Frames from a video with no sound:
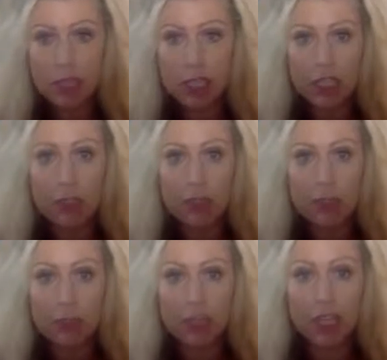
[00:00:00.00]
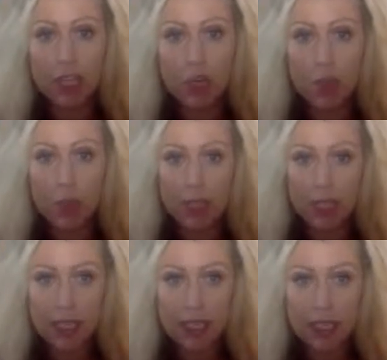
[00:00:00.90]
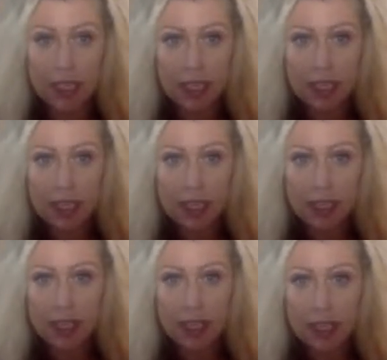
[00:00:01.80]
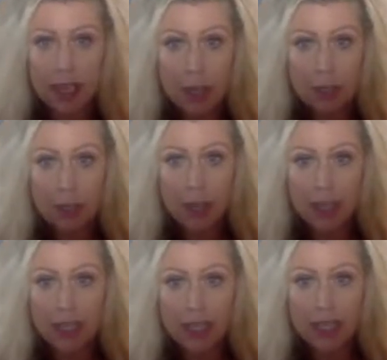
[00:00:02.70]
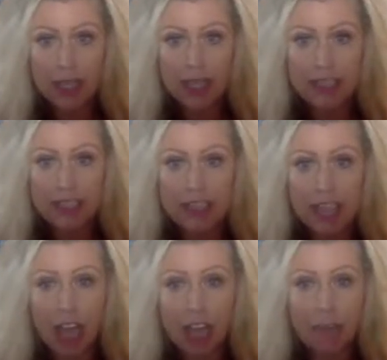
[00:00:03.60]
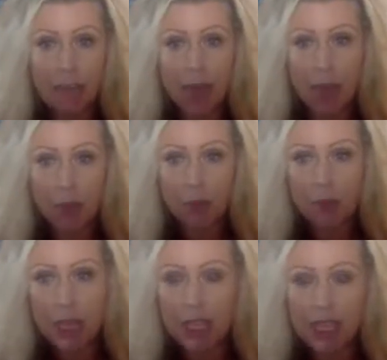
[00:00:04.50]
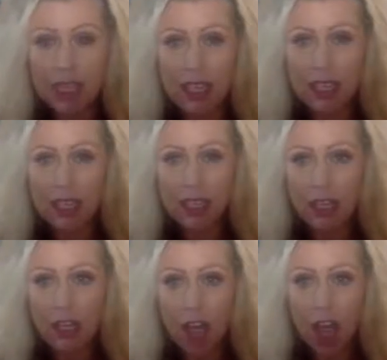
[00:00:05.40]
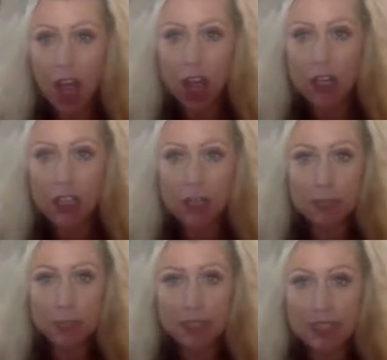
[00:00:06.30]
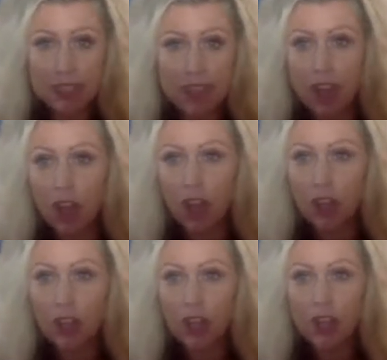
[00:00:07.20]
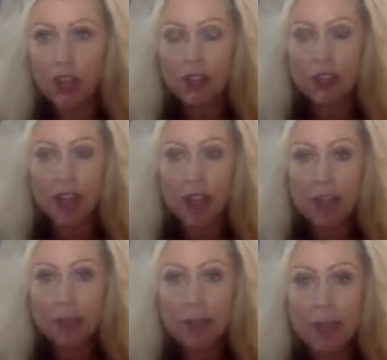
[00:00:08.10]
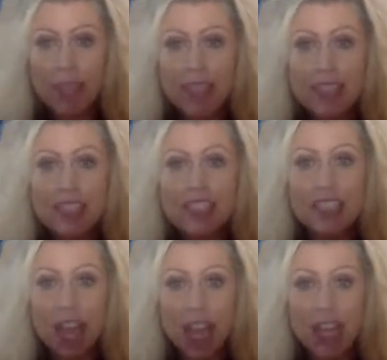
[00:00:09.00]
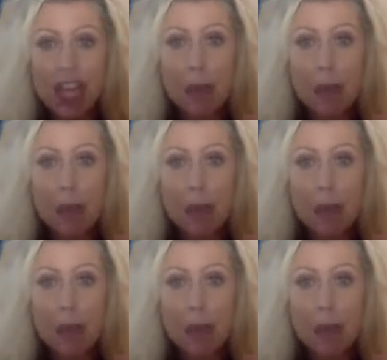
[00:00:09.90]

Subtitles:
You can be a queen, but it's not about being hard to please. And a man is not a